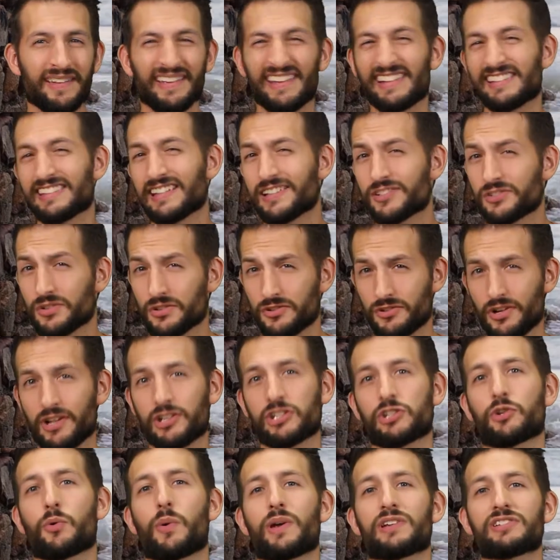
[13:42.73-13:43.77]
It seeks to
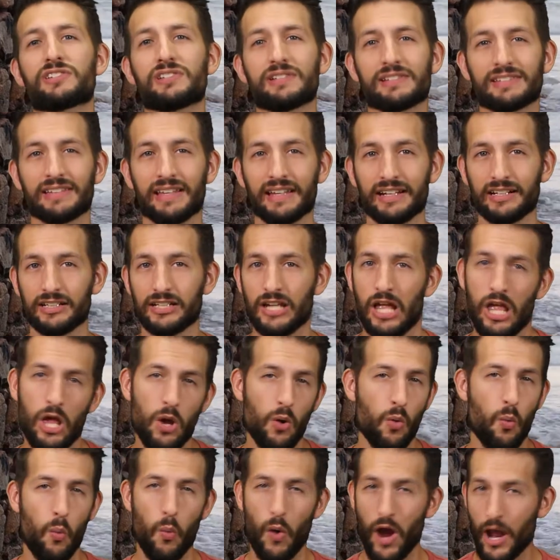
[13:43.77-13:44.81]
address questions like,
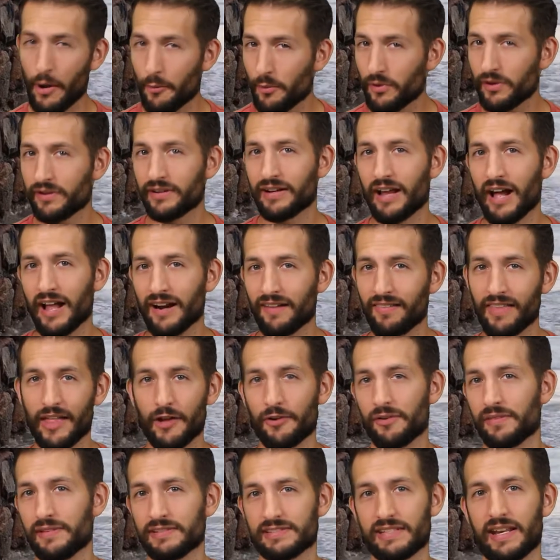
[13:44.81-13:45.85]
why would God
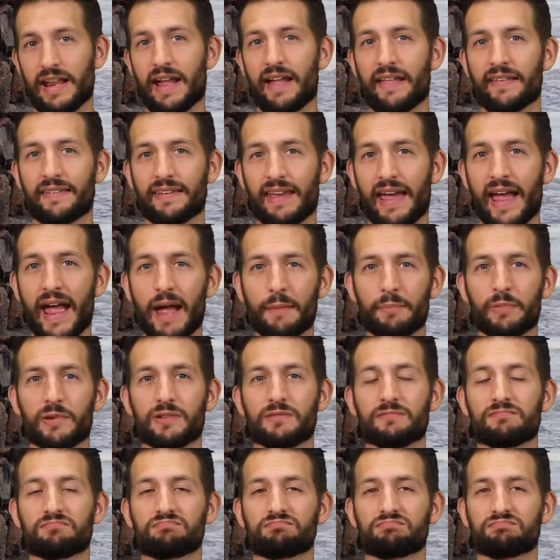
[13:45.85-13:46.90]
allow this to
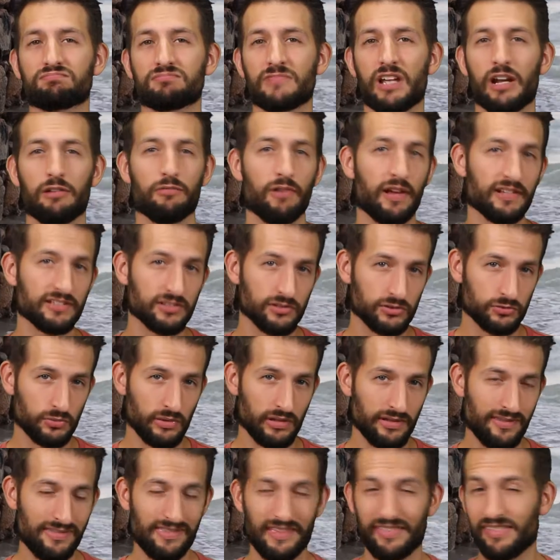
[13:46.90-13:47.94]
happen? It wrestles
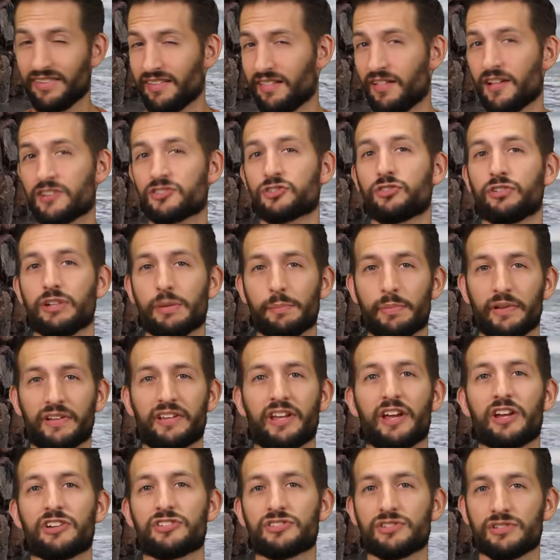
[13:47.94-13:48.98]
with the theological
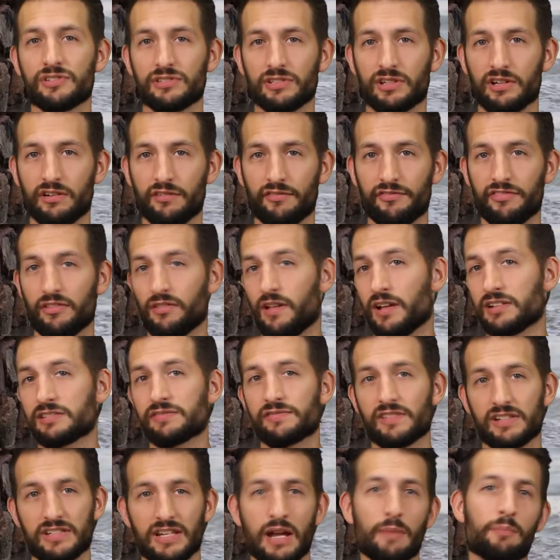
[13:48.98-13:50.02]
implications of the
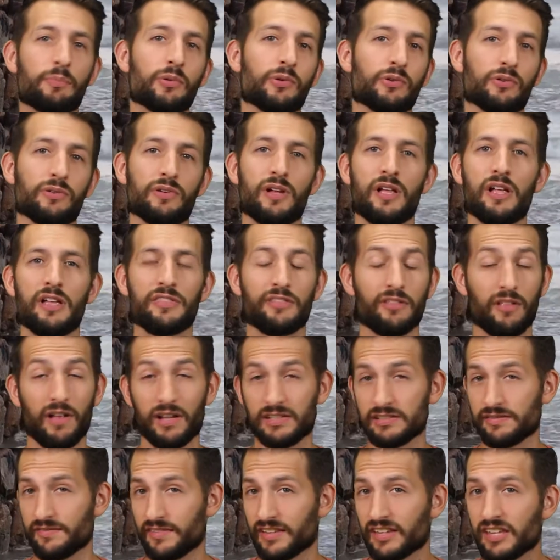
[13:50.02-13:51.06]
loss of the temple, the
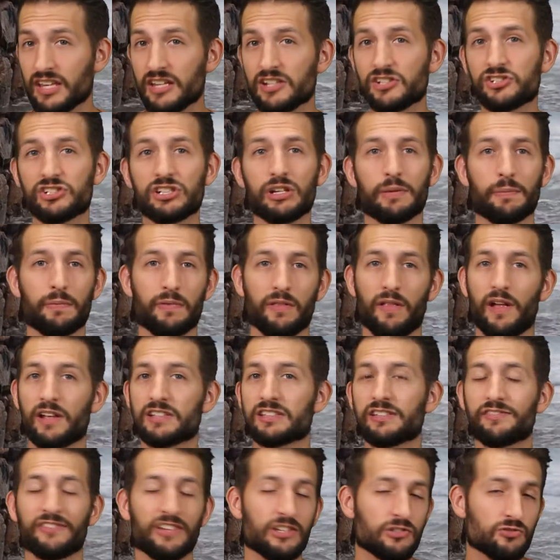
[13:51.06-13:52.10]
loss of the kingship, the
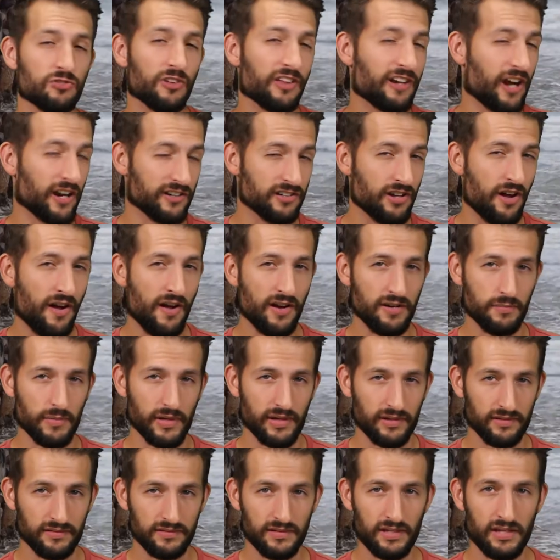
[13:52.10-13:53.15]
loss of Israelite
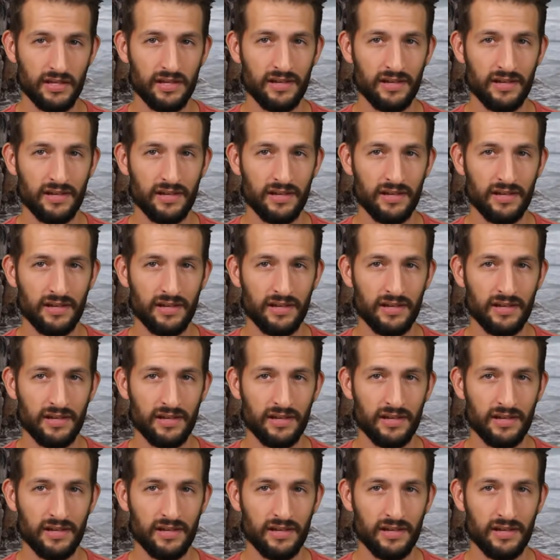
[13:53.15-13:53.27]
autonomy.